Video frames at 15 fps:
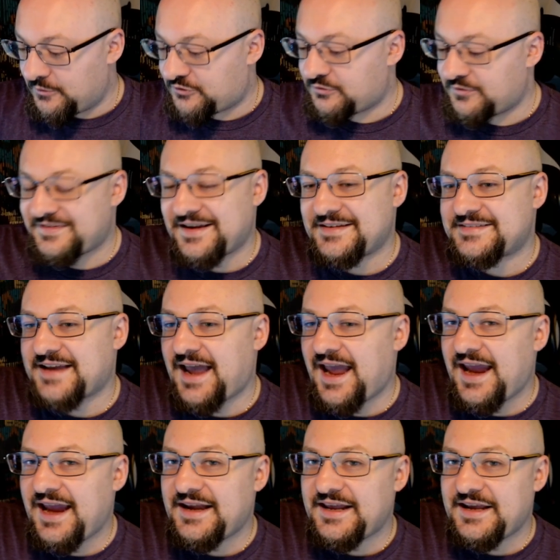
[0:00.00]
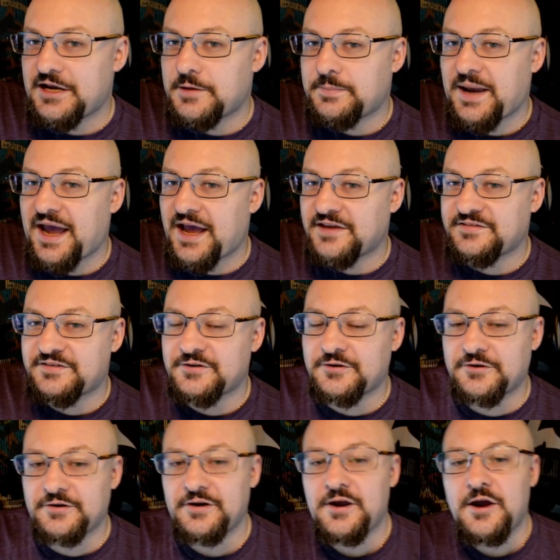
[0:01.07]
which was a tiny
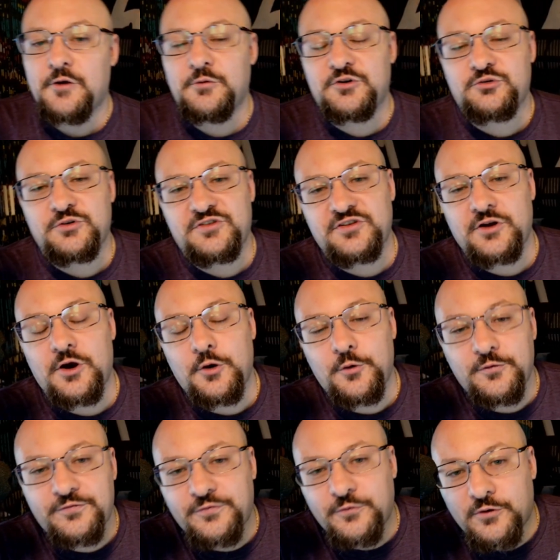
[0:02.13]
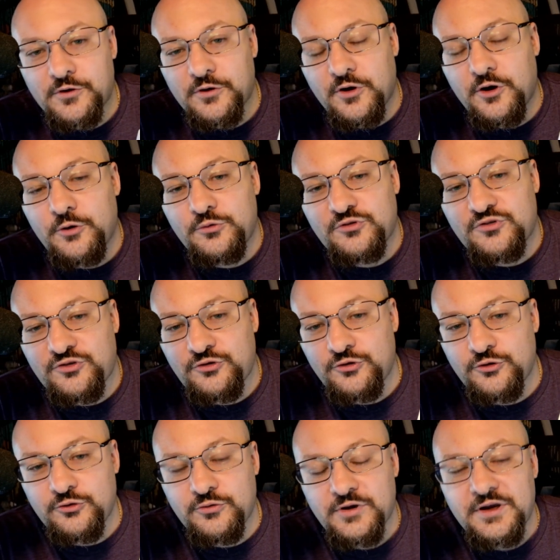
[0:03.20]
capacitor, which was an
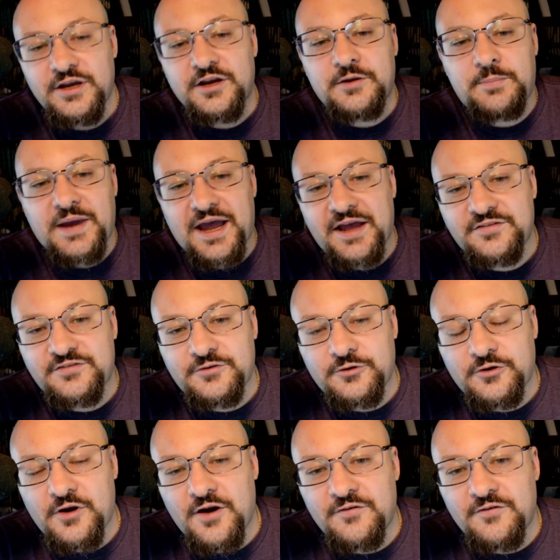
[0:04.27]
0402 capacitor